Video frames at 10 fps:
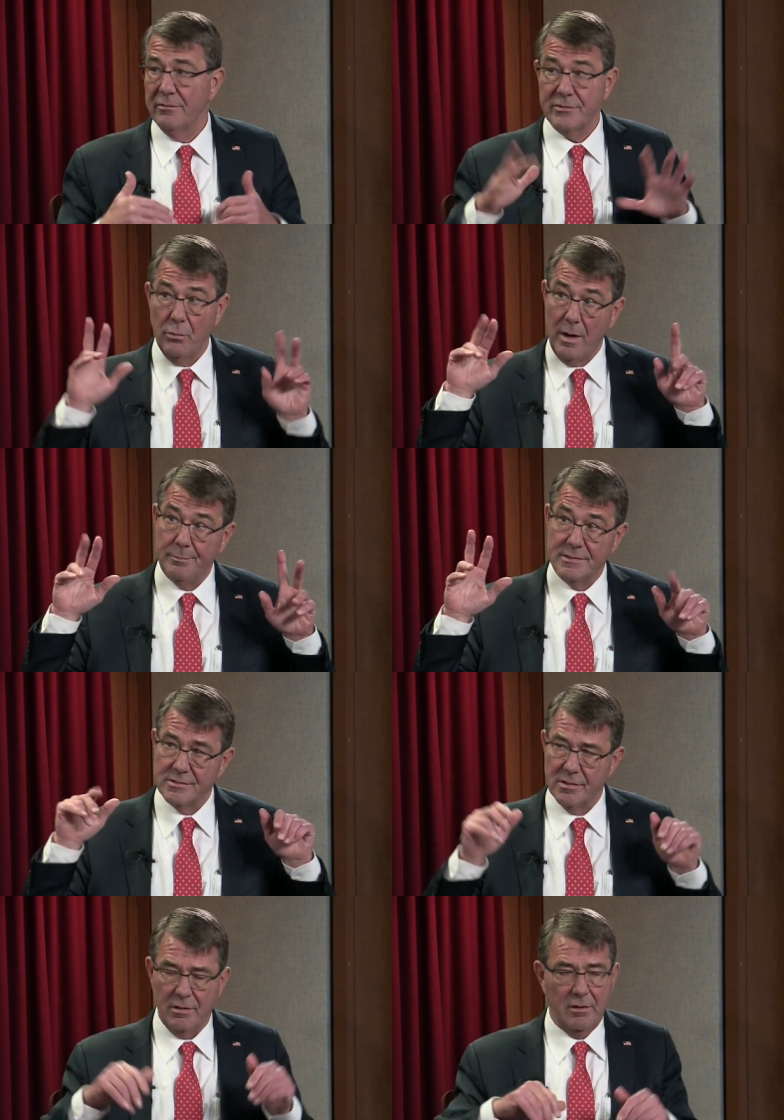I was the
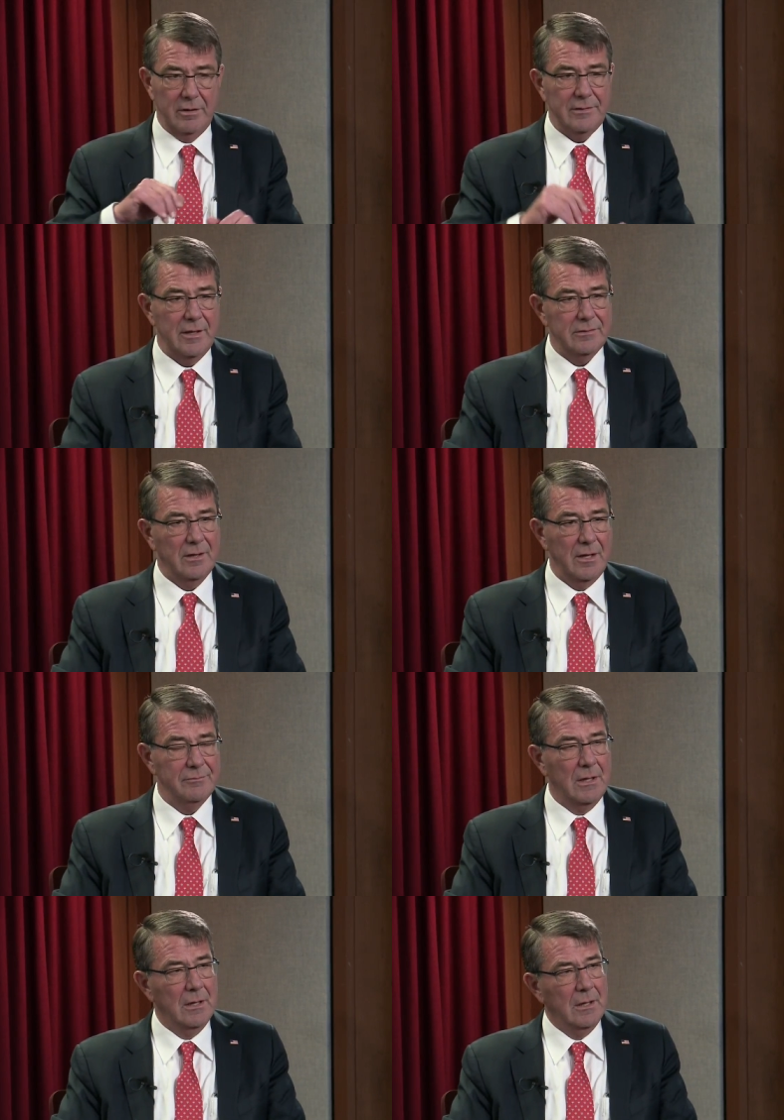weapons czar at that
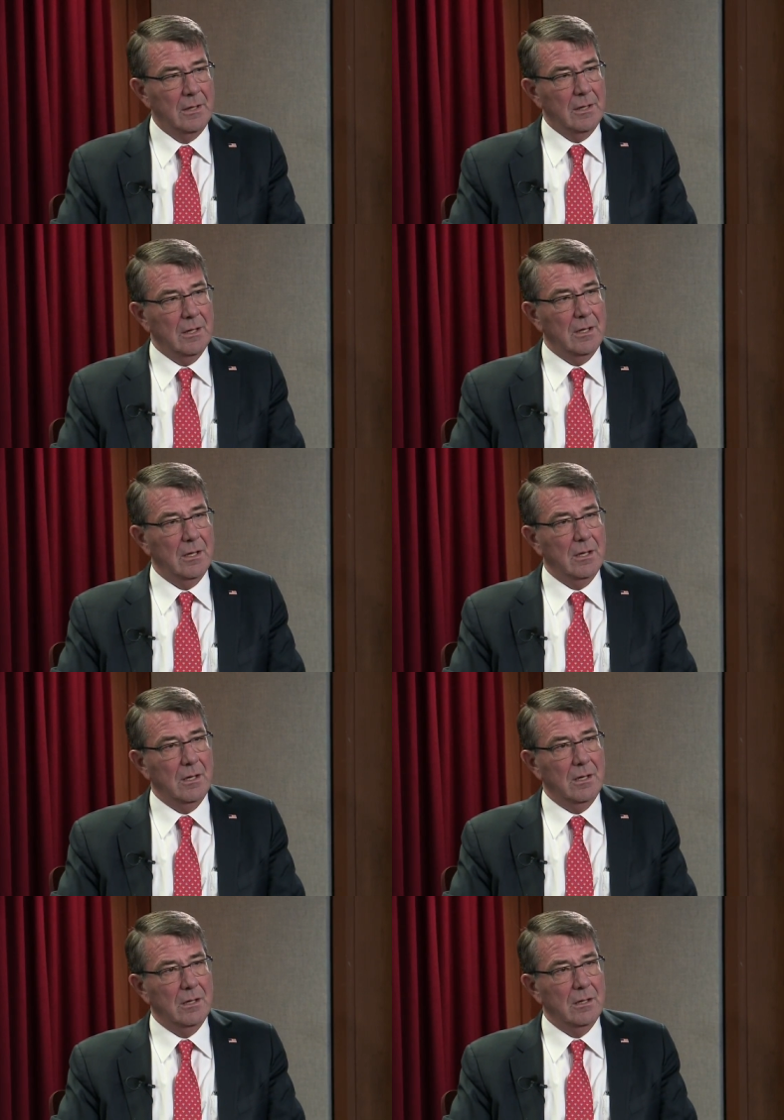time
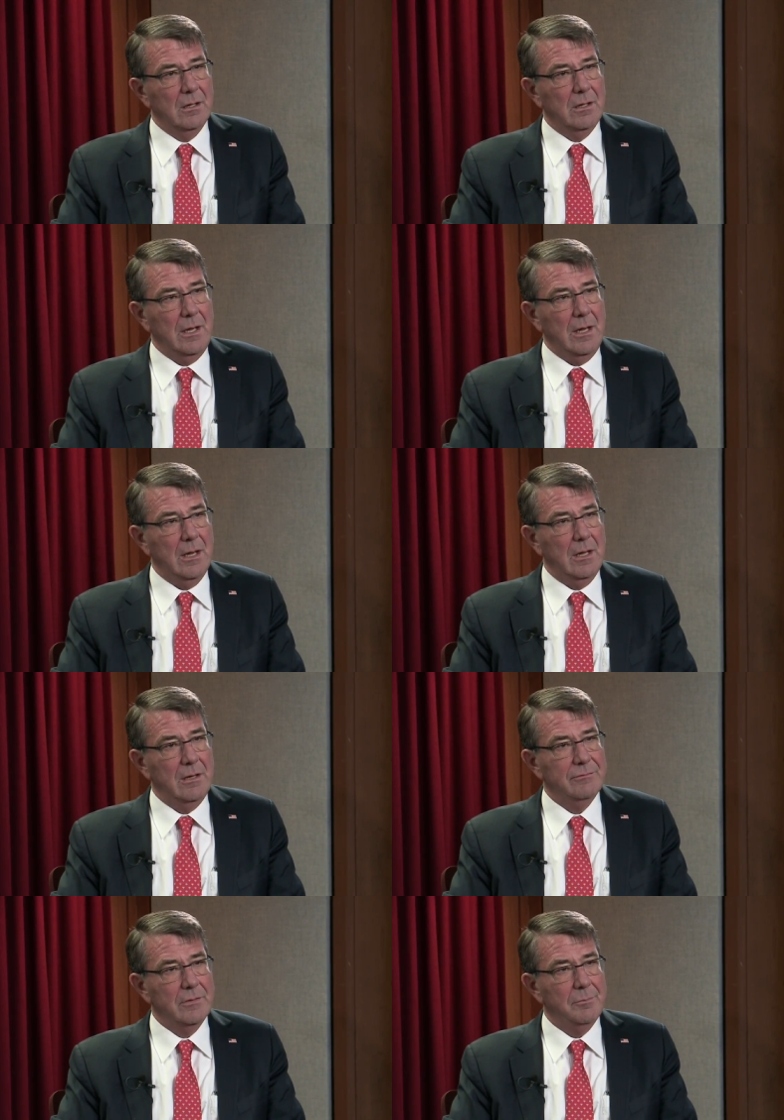uh,
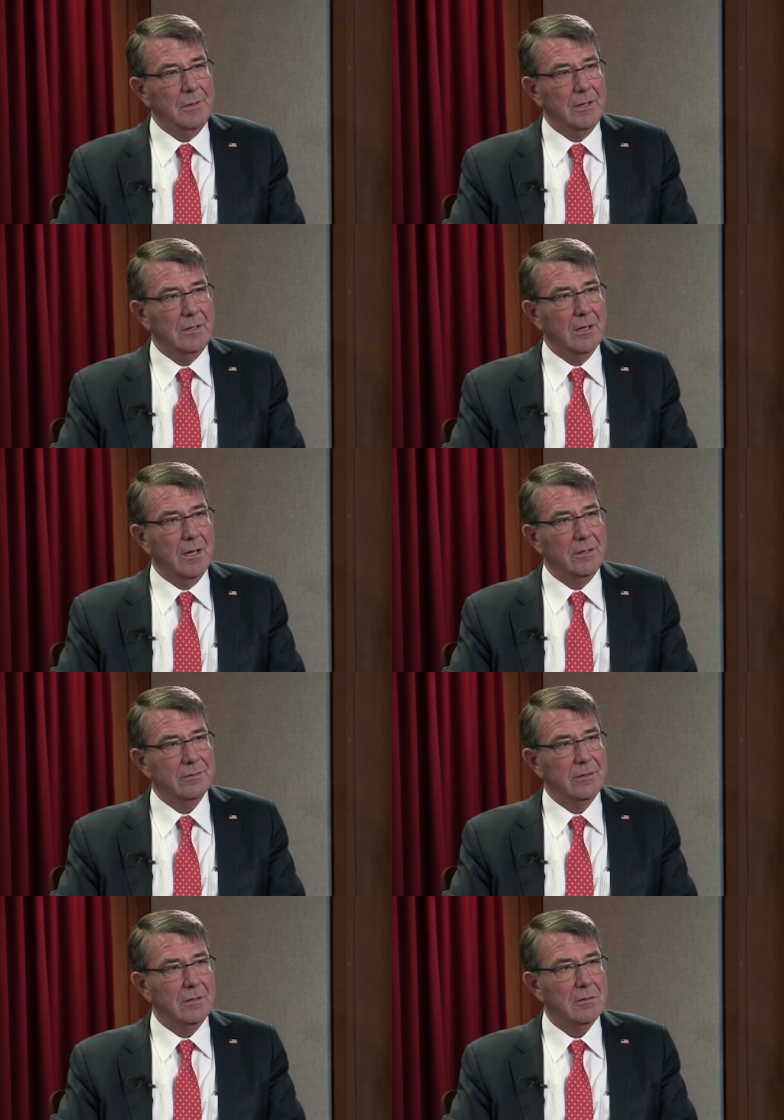and for the Pentagon,
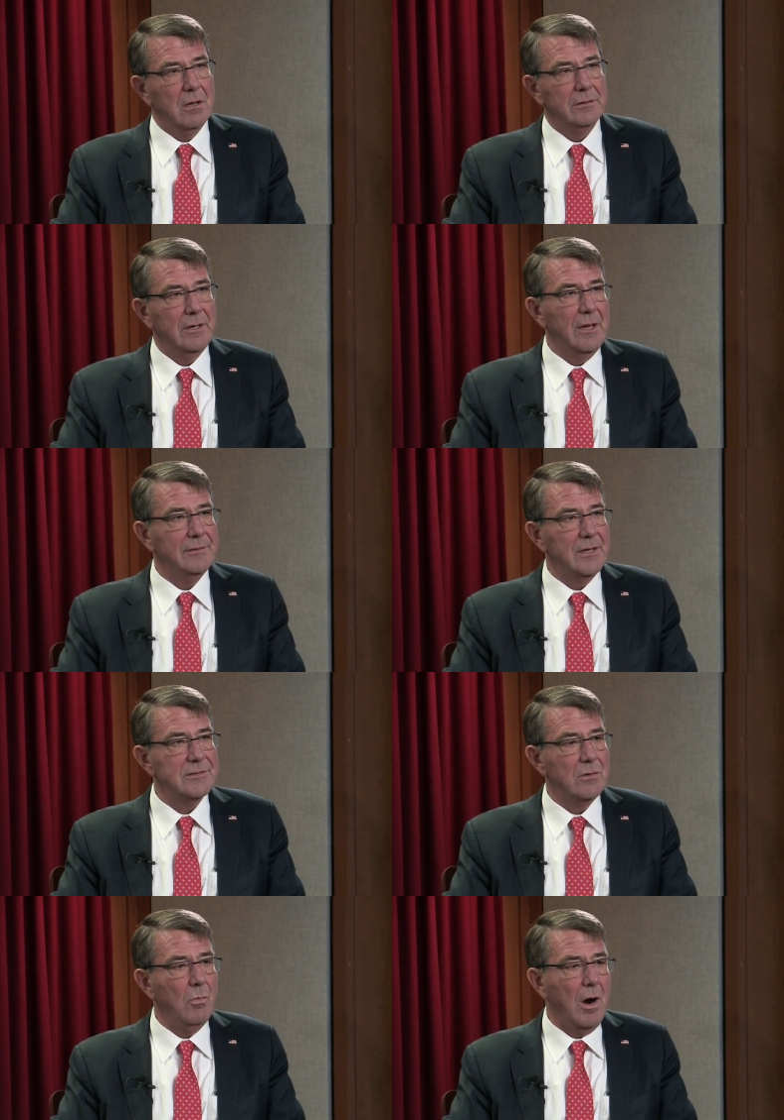as they called it, and they
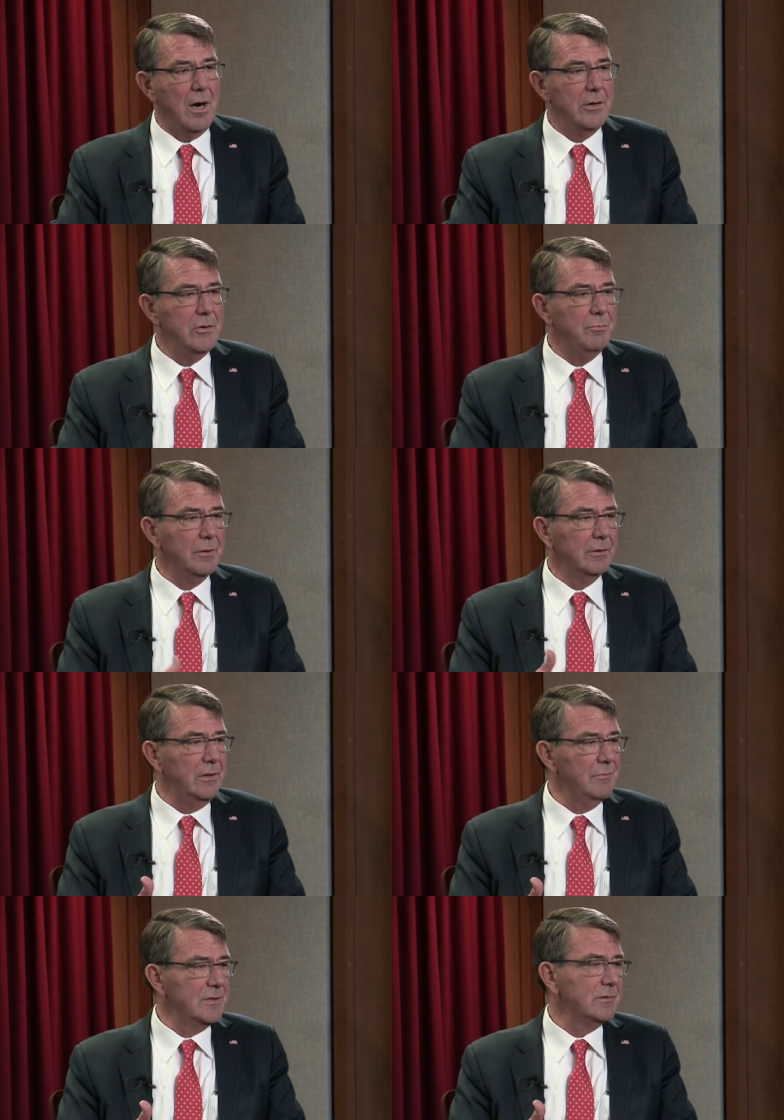said, "Why are you
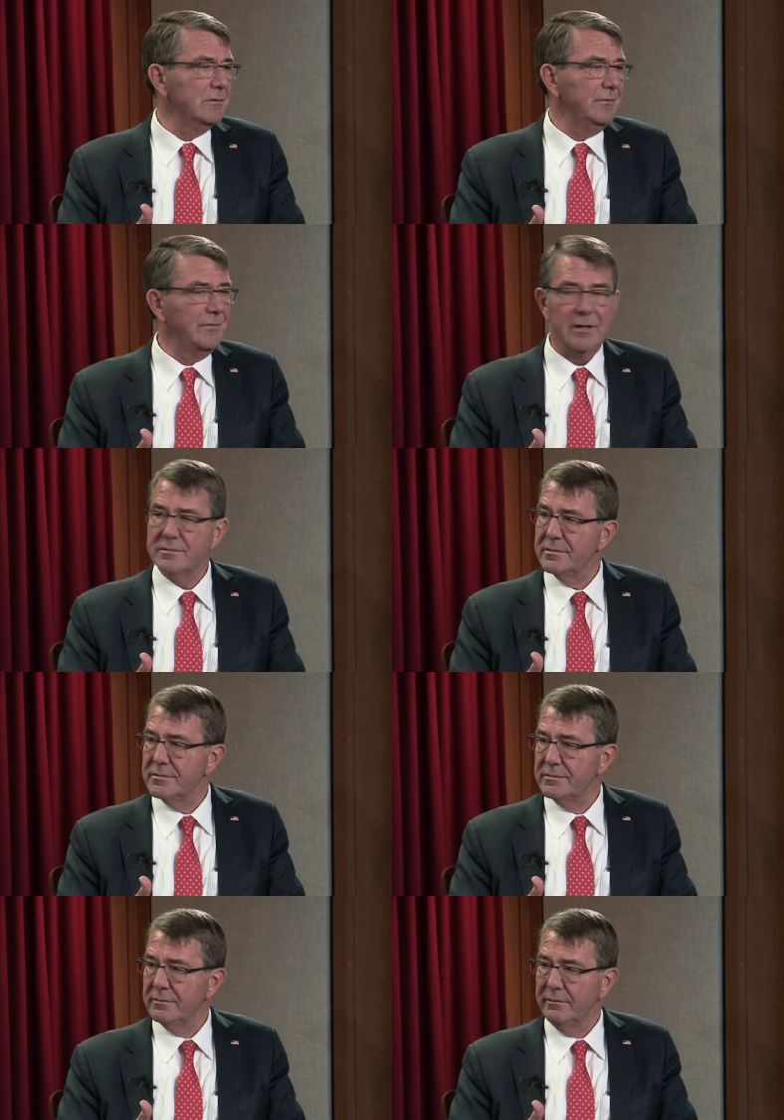building missile
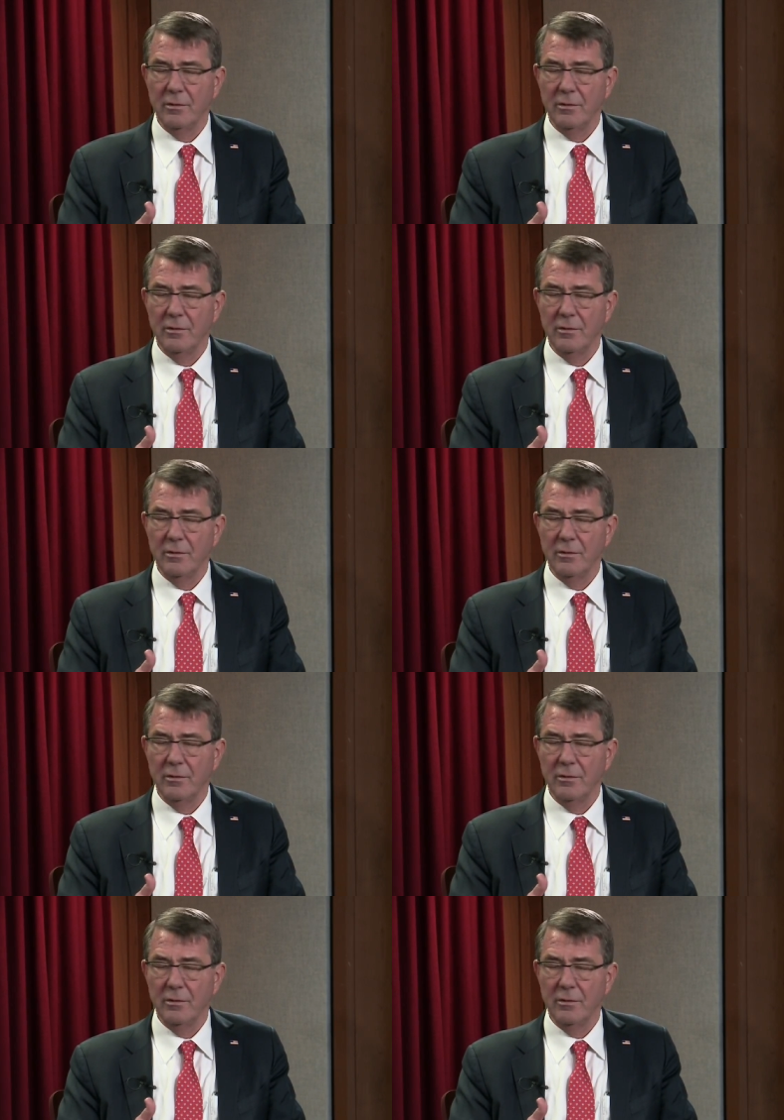defenses?